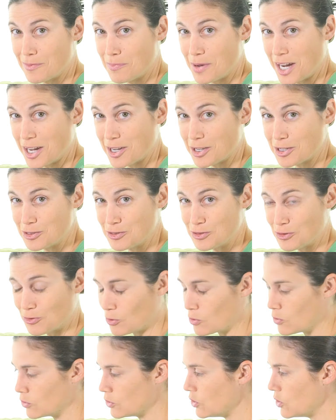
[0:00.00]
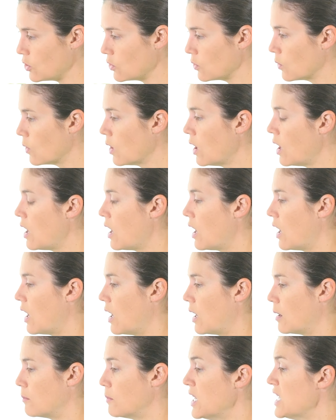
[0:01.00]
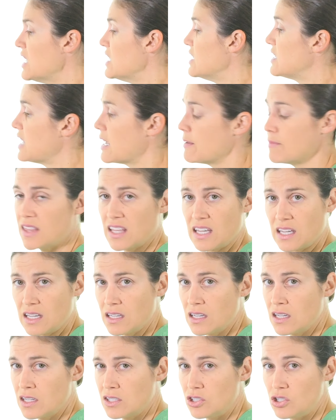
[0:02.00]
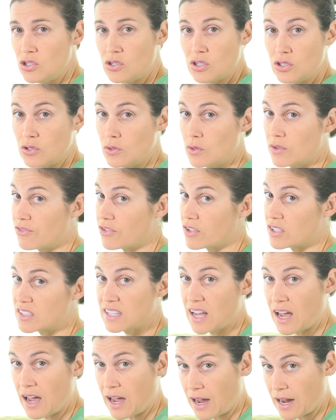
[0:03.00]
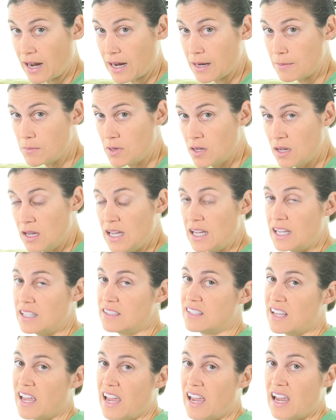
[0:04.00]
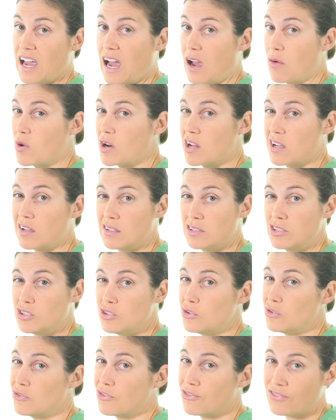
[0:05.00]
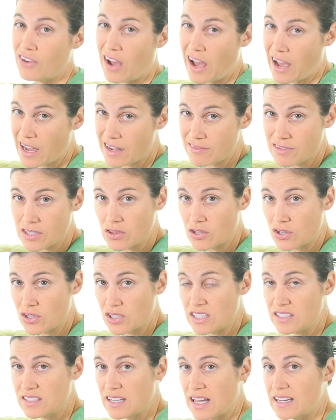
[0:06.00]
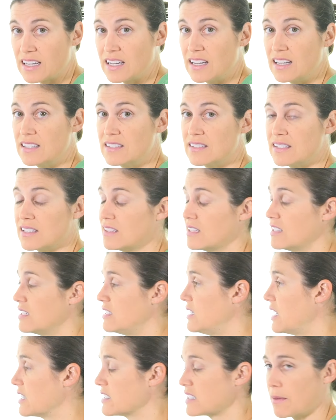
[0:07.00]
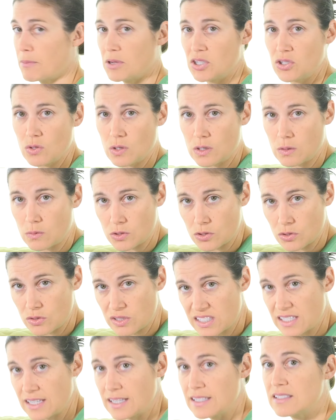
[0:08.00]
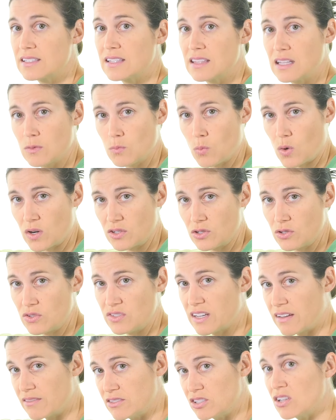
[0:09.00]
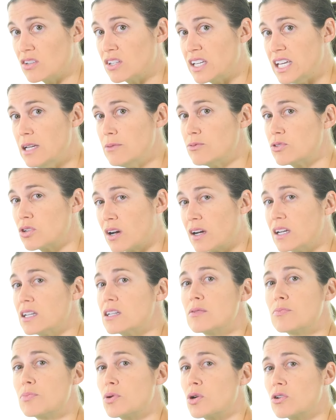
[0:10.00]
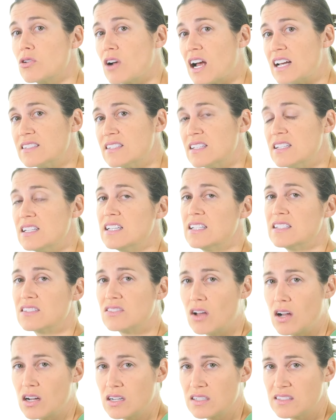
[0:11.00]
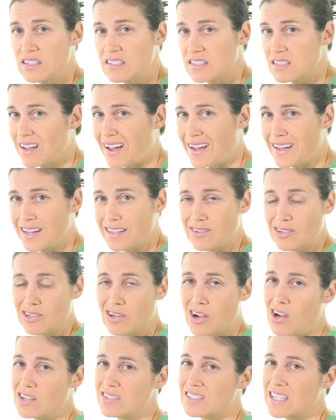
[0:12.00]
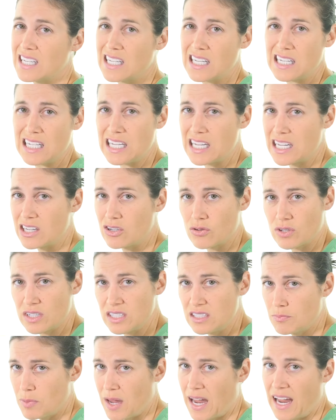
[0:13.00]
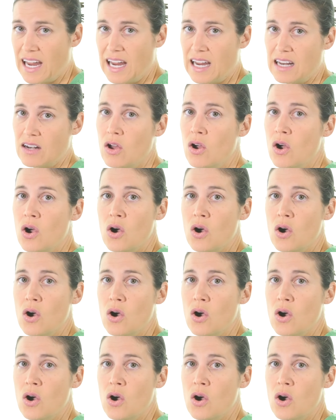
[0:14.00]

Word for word: the band control you. Um, same thing, you can do it for time and say, I want to do five and 30 seconds, and then the next time I do it, I want to do six, and then want to do seven. So keep trying to progress it as long as it's not causing any increased pain